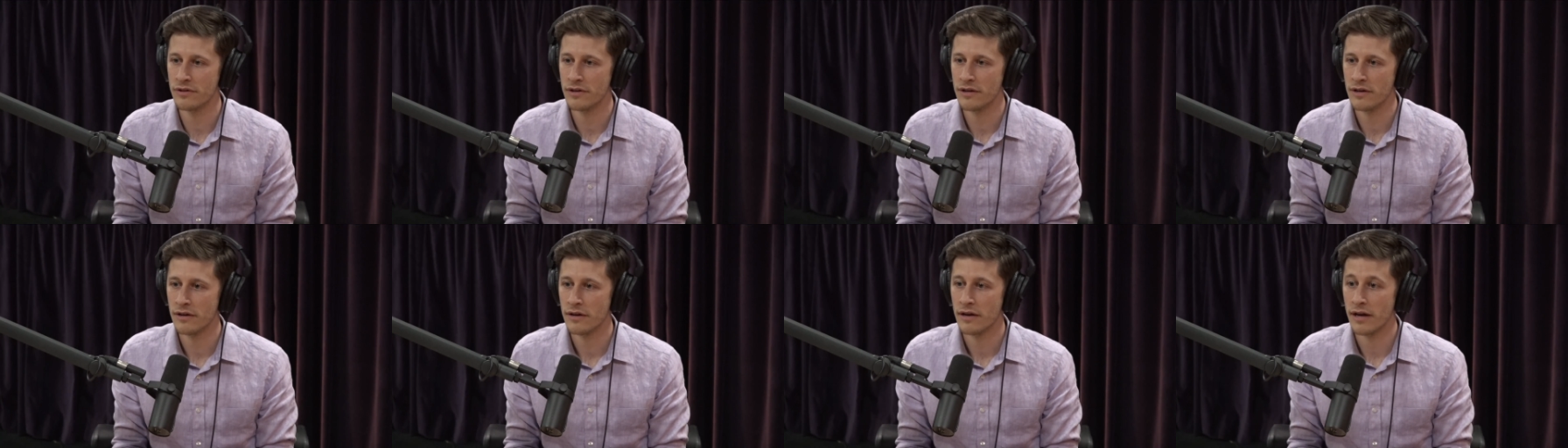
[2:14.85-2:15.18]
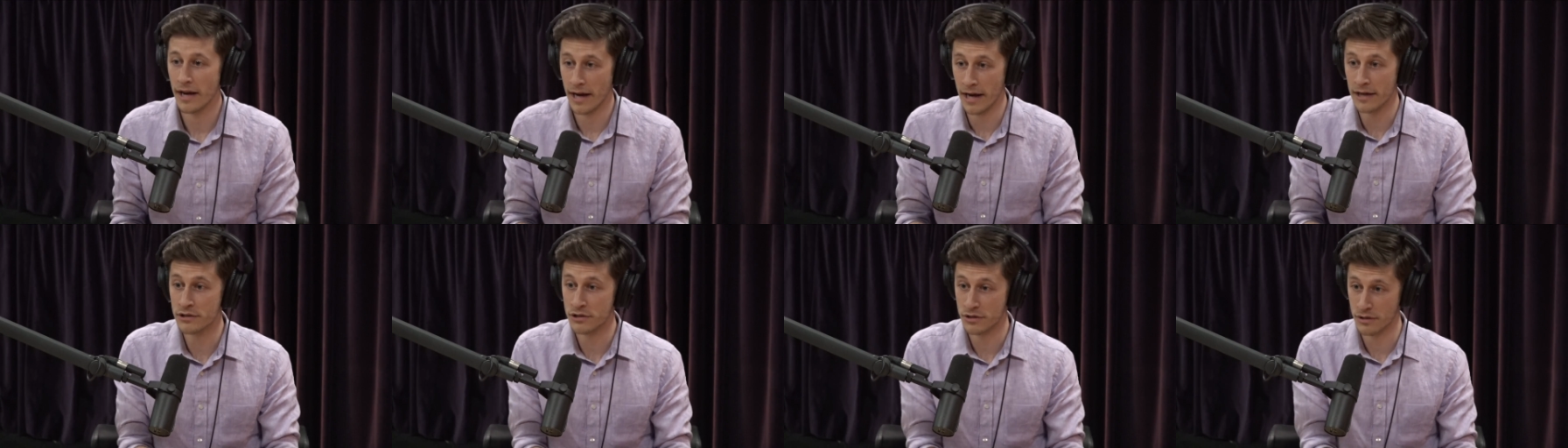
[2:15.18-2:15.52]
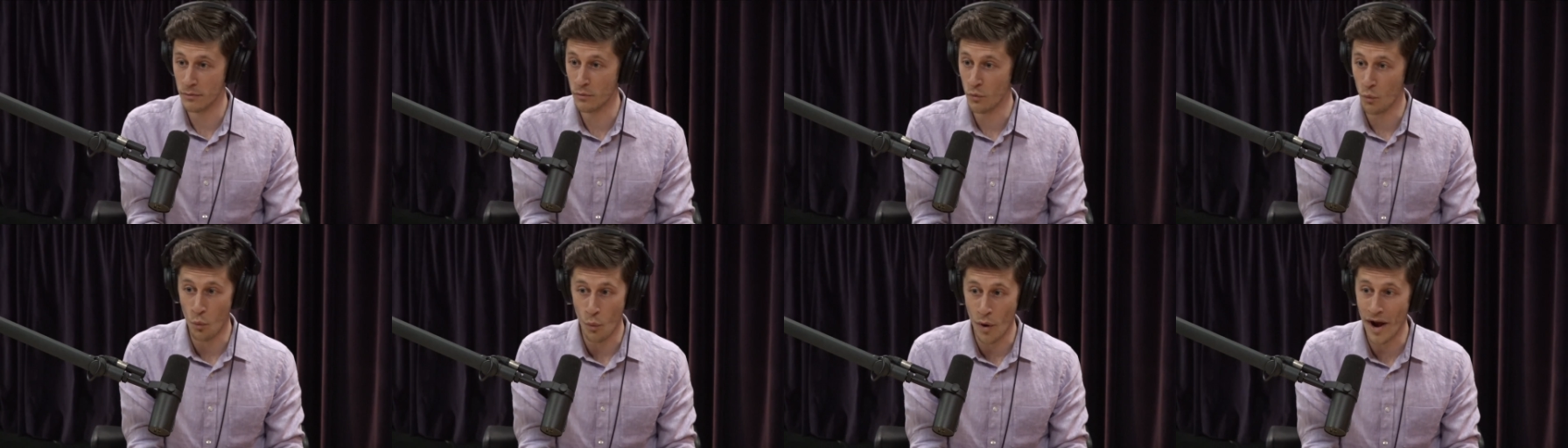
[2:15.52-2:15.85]
Right. It's
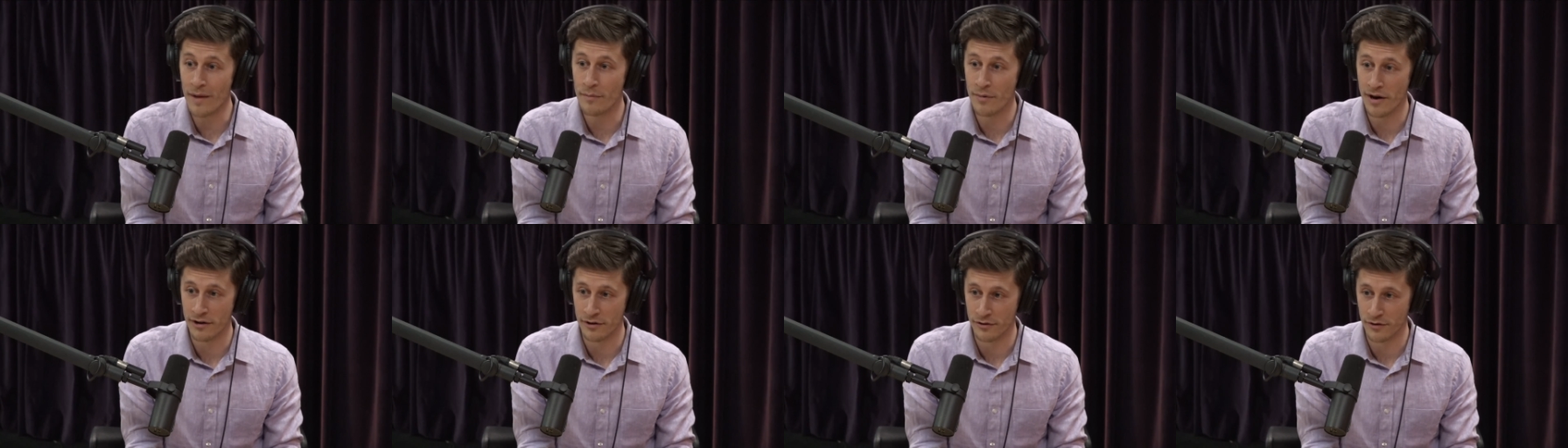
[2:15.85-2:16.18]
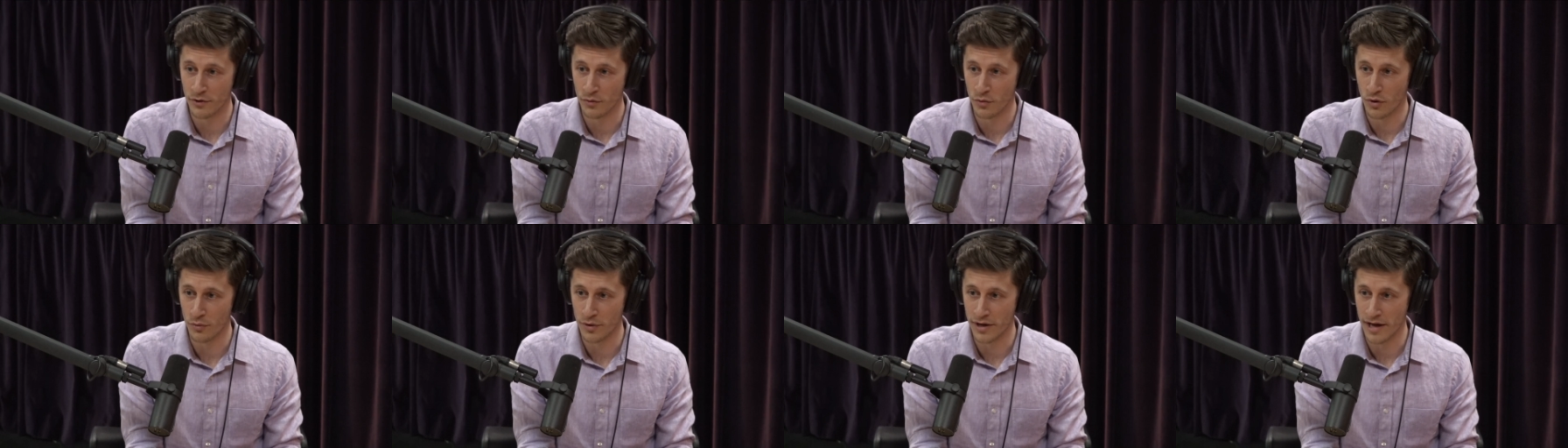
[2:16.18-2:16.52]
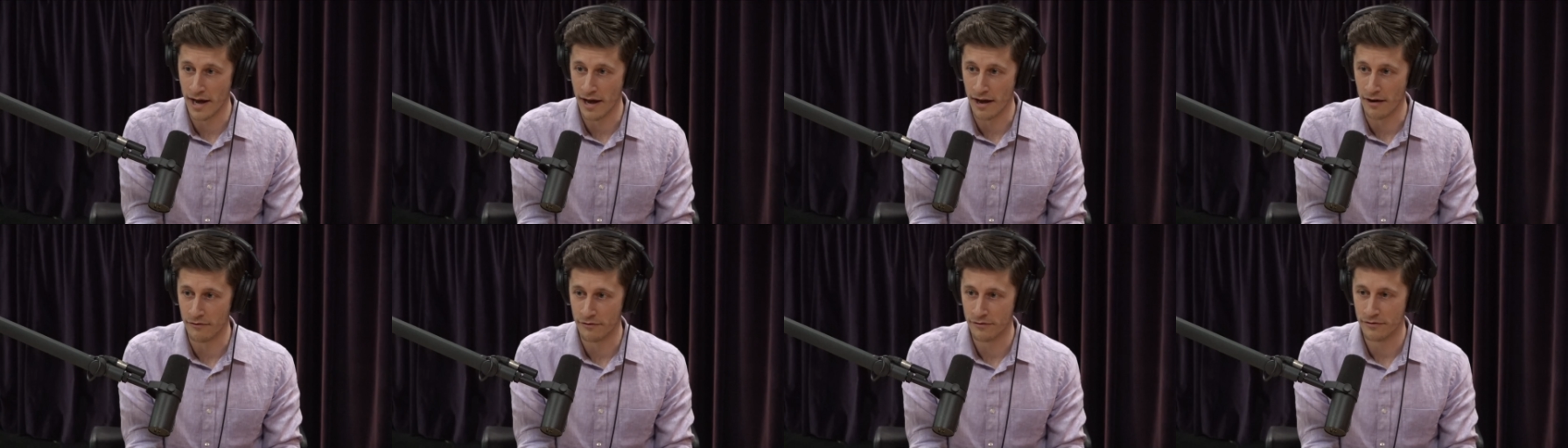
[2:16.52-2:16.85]
way better than what we
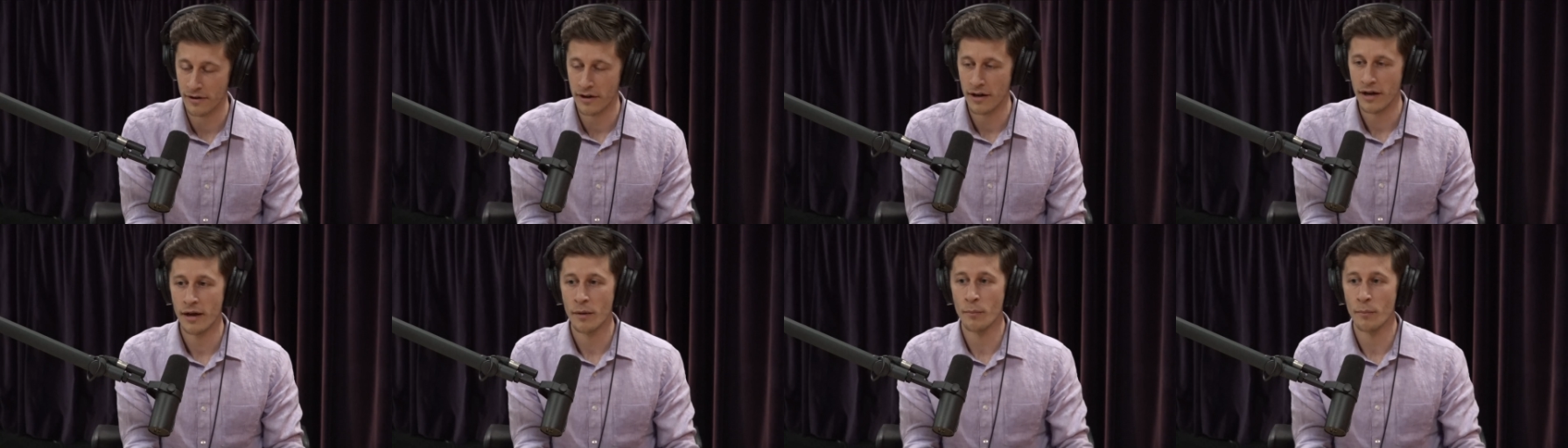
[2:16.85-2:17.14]
have.